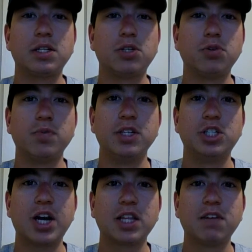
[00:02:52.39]
to
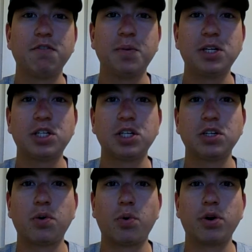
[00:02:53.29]
reject the information
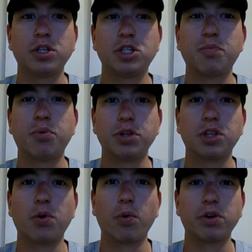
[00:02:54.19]
or to put
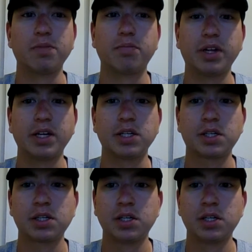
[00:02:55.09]
the order in place.